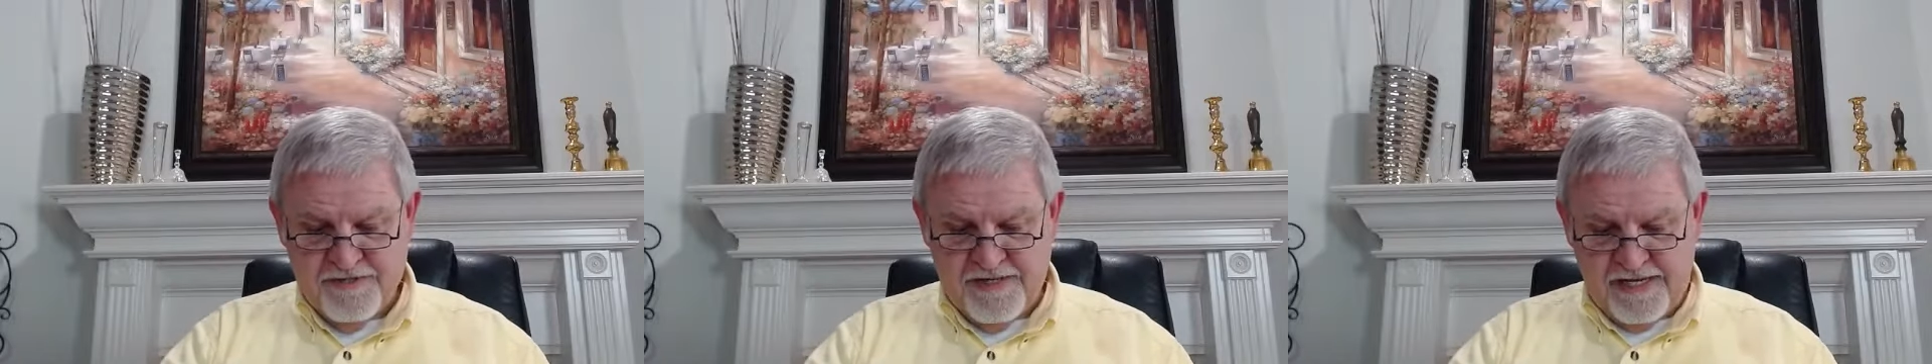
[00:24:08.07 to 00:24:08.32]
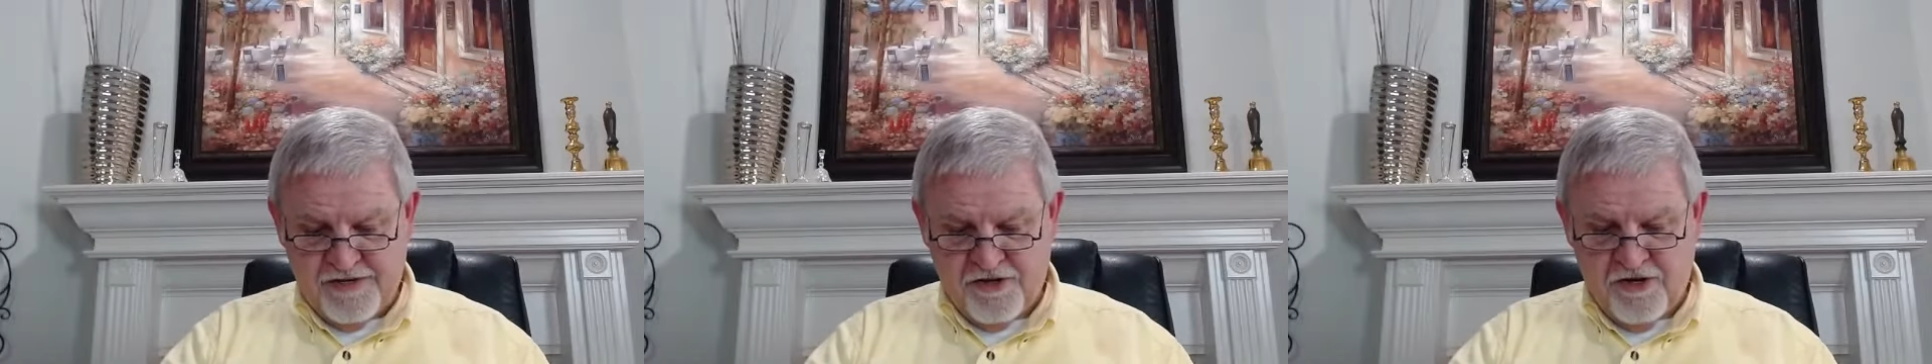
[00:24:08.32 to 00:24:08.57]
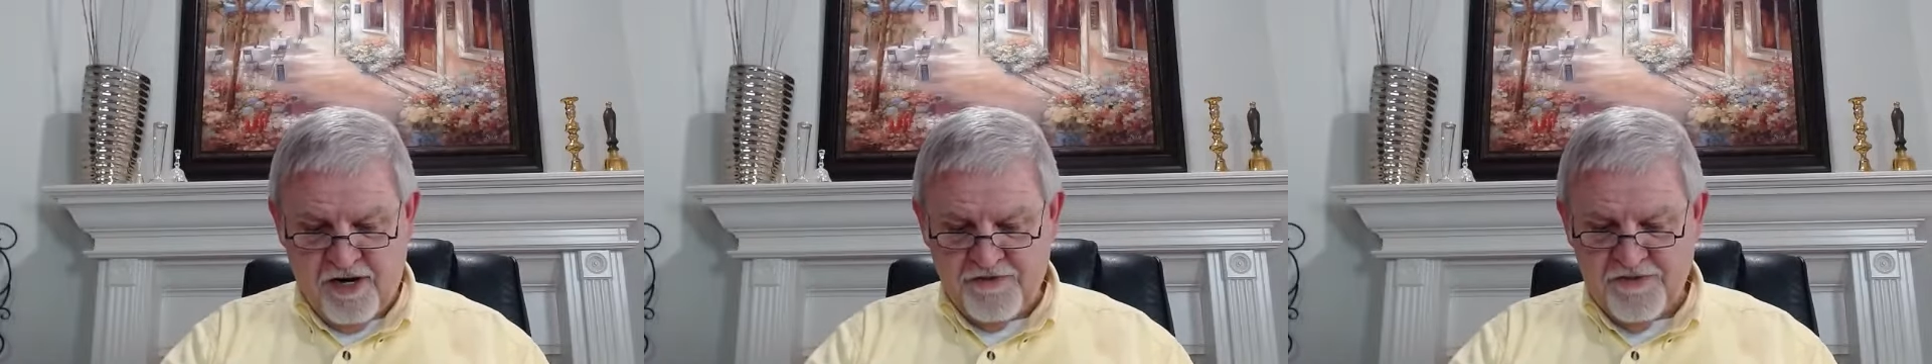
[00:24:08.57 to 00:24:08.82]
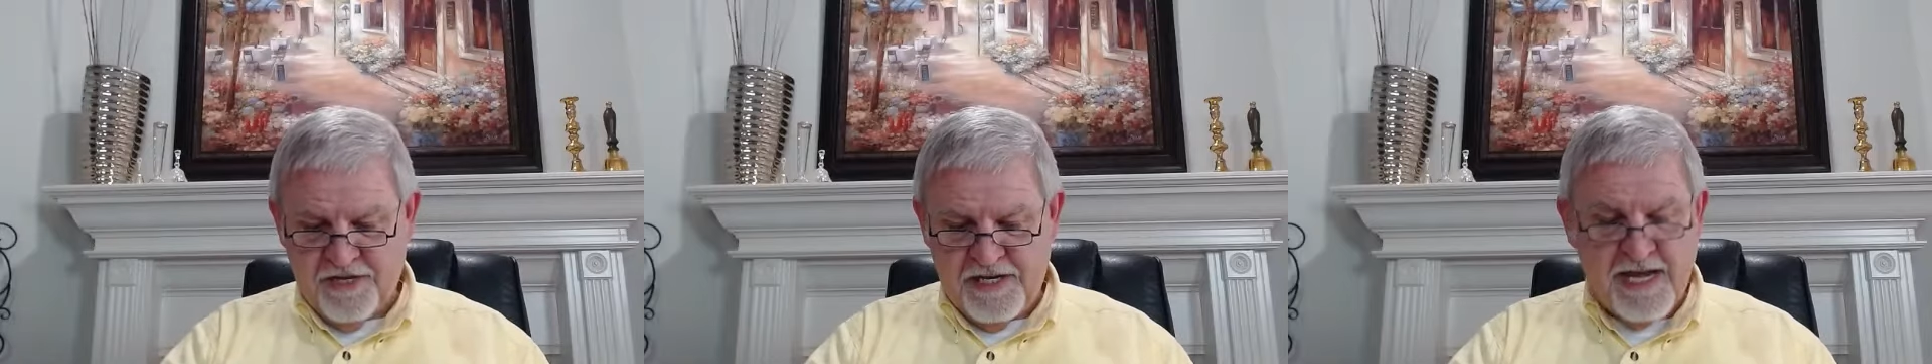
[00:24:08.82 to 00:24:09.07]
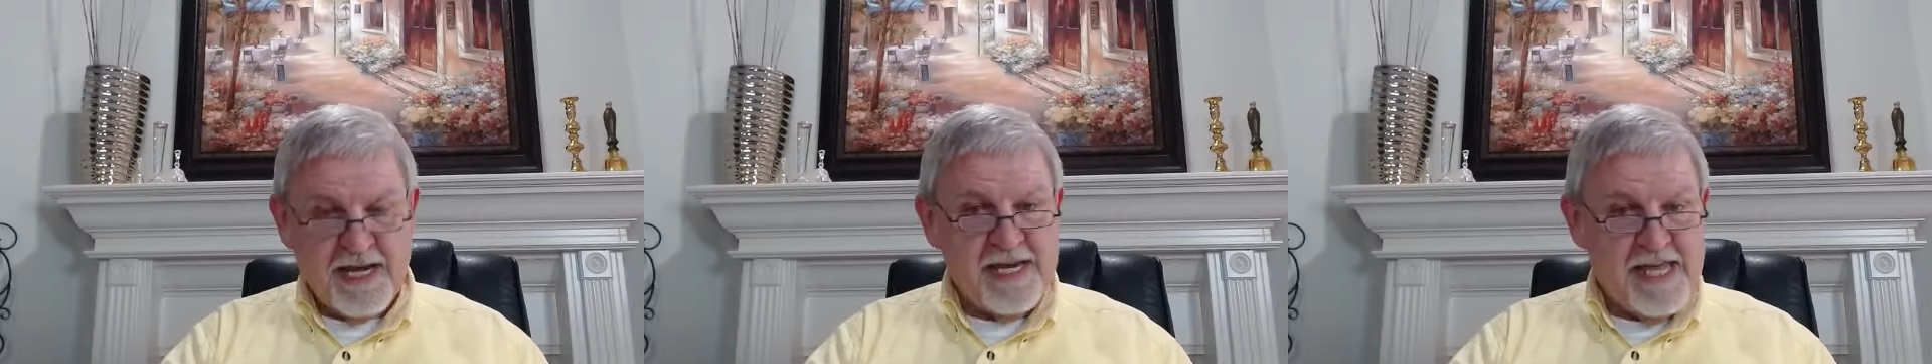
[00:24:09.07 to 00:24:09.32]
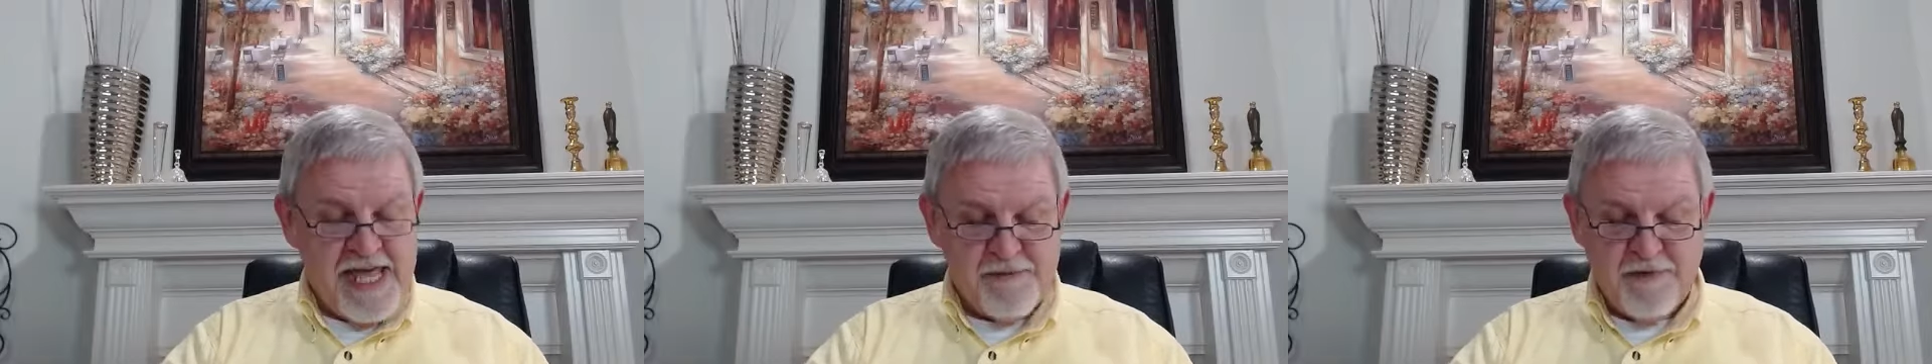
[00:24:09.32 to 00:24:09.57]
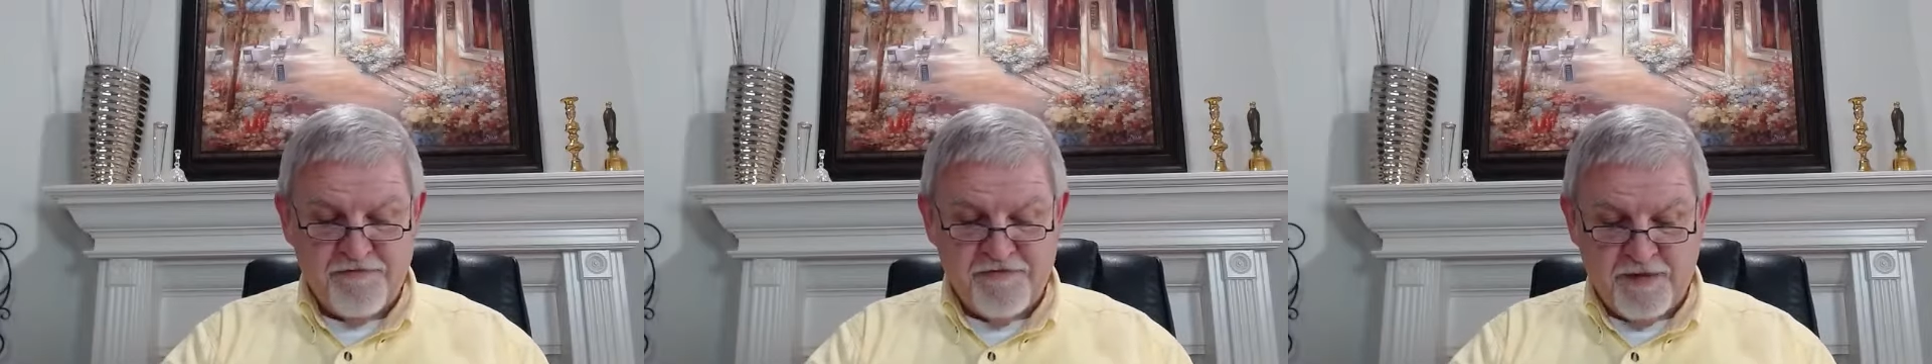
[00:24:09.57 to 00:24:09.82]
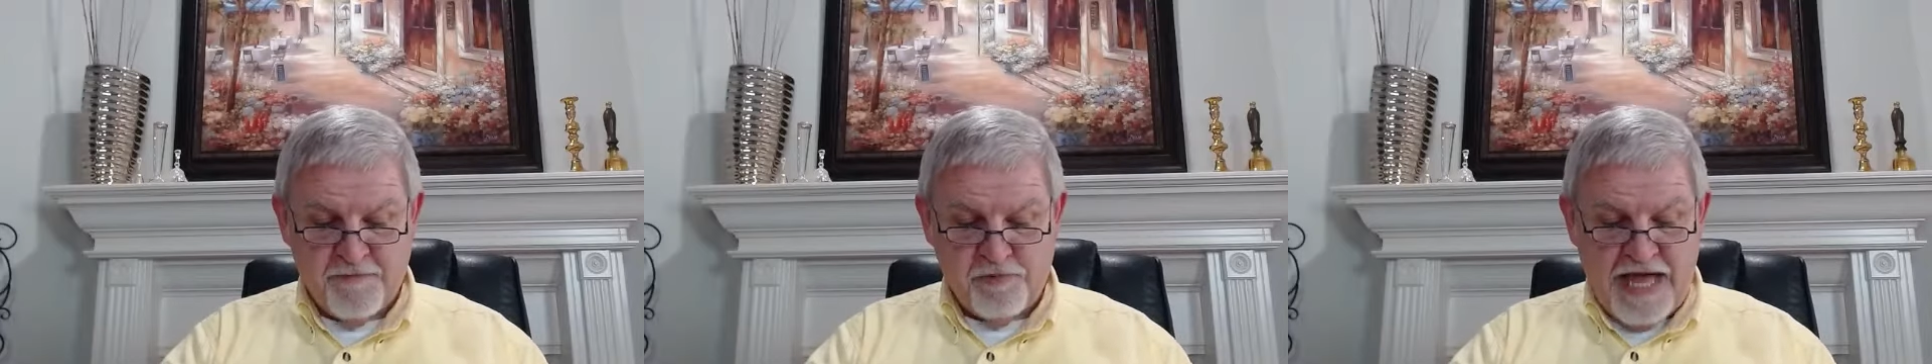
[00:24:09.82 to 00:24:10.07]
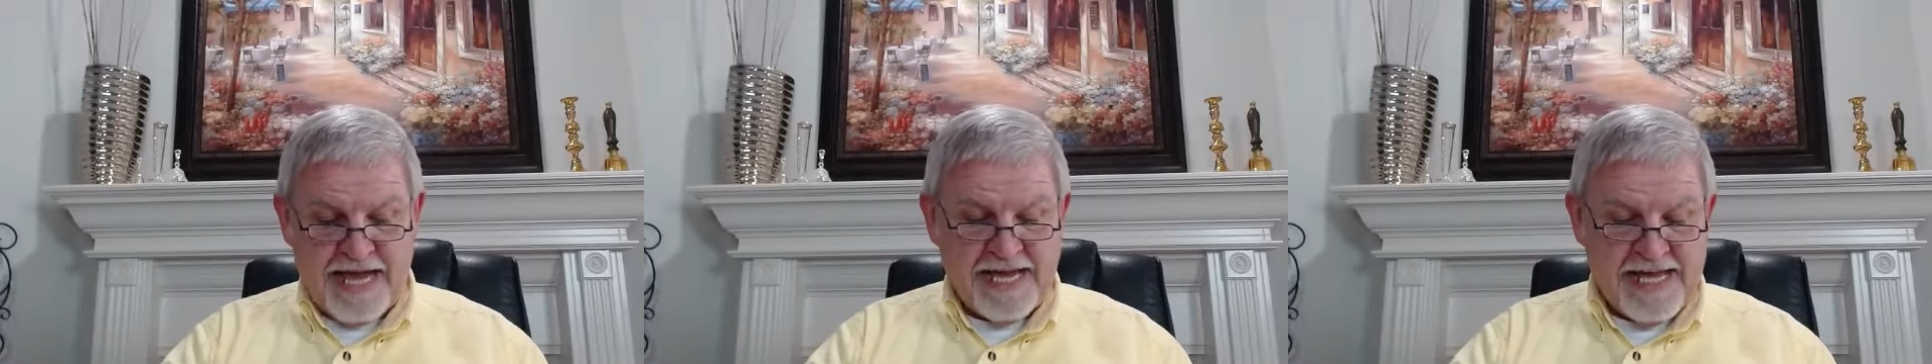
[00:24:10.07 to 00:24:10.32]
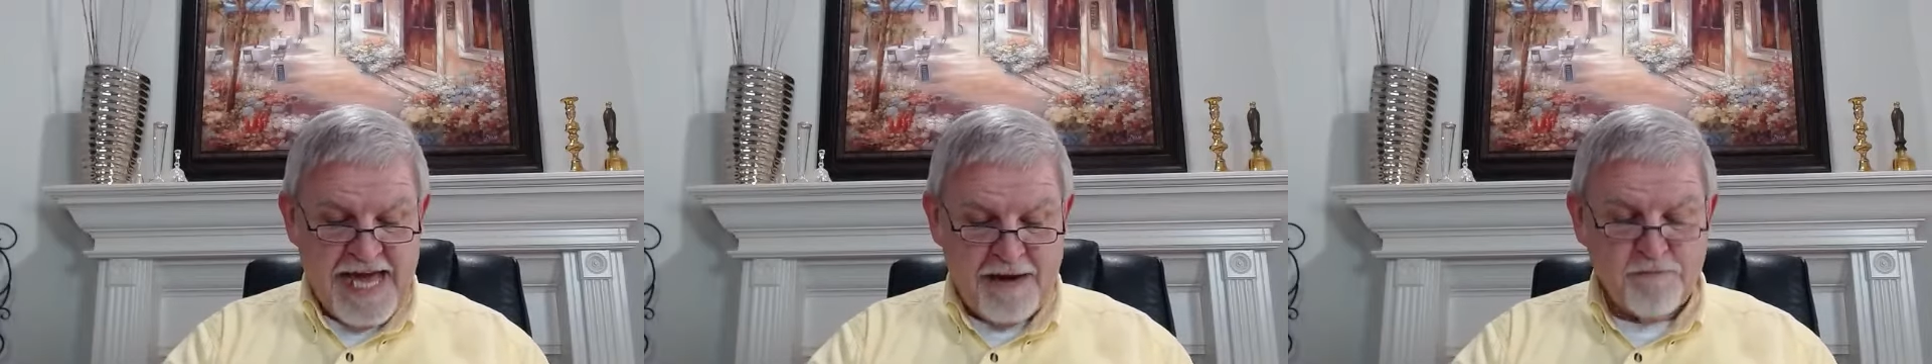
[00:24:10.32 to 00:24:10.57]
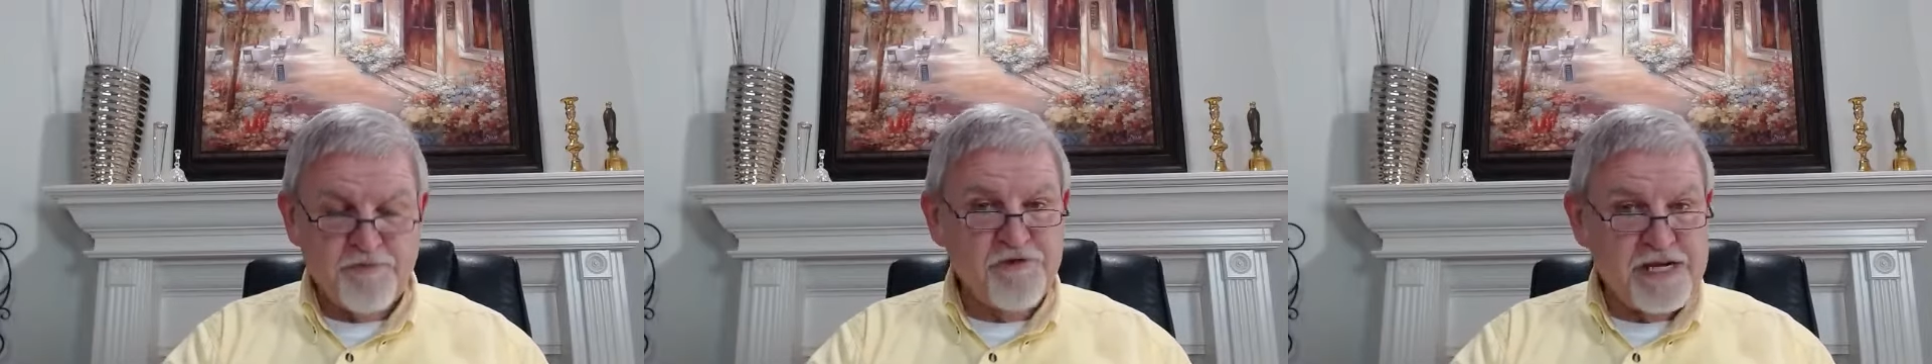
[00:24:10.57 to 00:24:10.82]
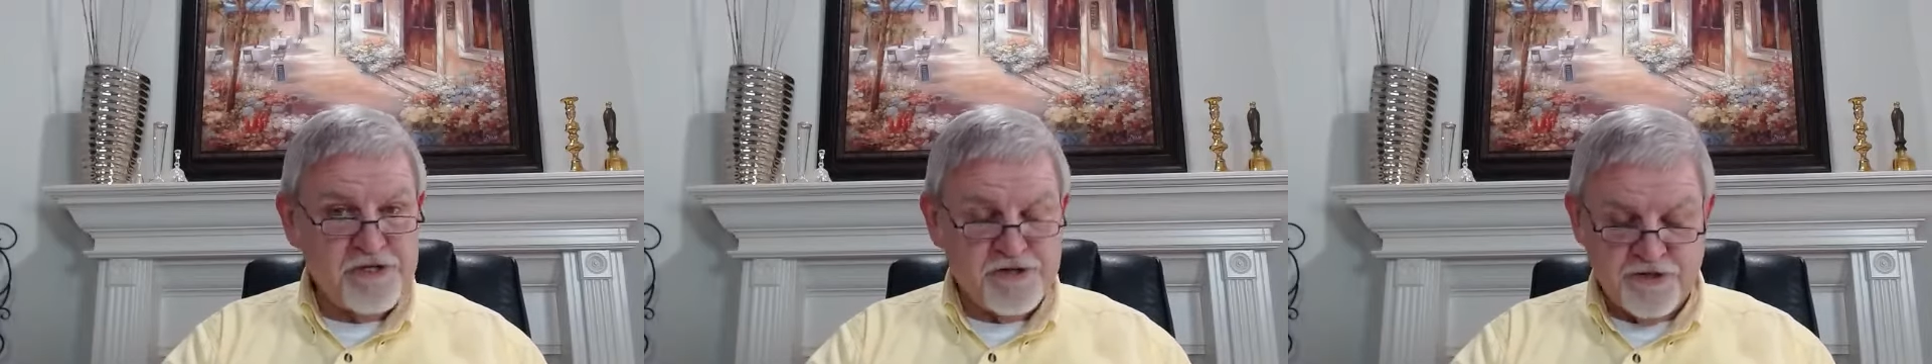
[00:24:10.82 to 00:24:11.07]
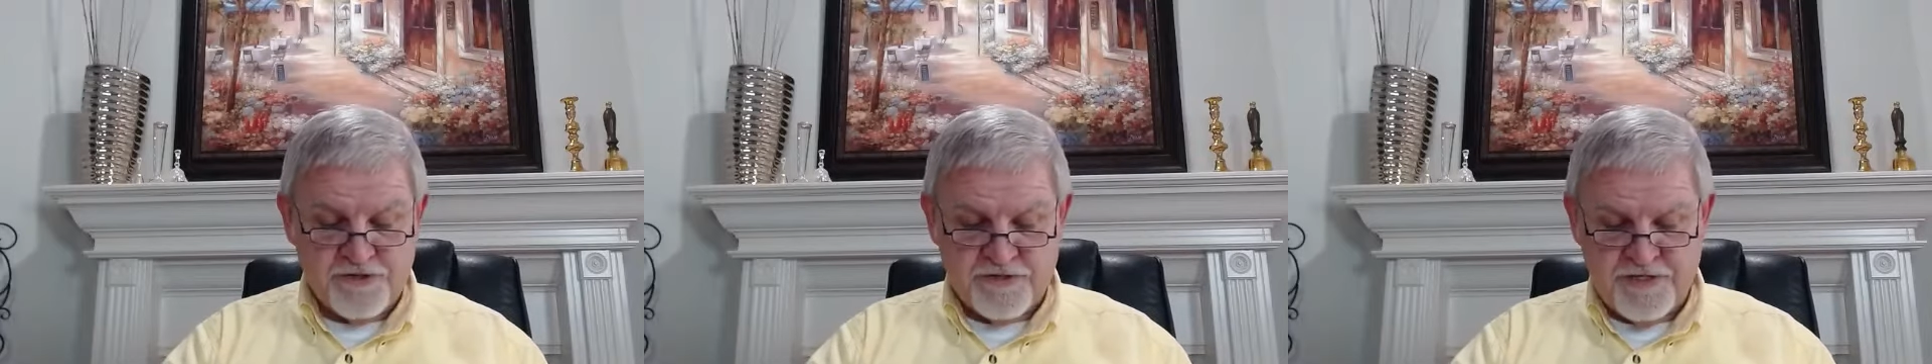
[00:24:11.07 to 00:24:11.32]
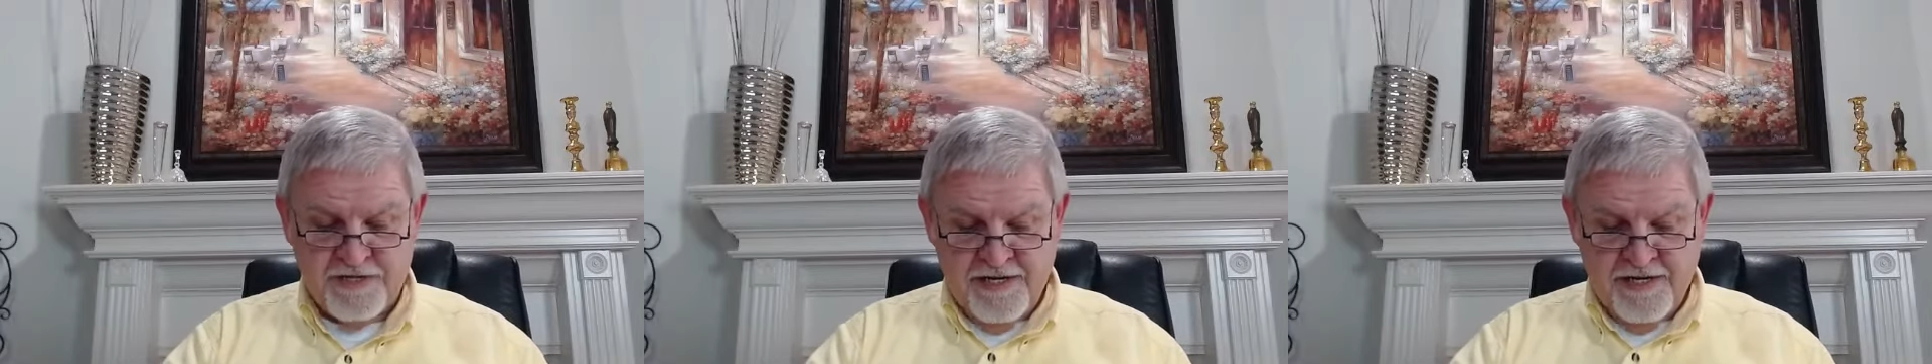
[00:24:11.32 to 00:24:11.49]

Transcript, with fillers: and got the nickname of the black cap preachers.